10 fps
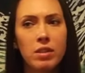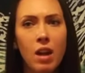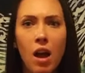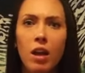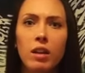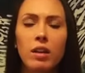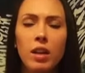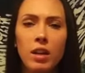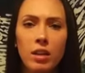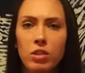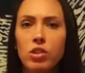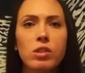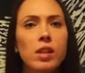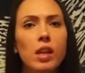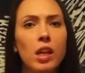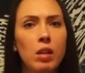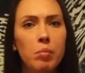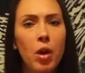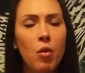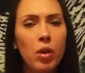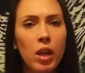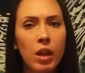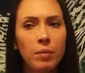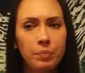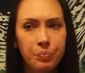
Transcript: not, just like keep going.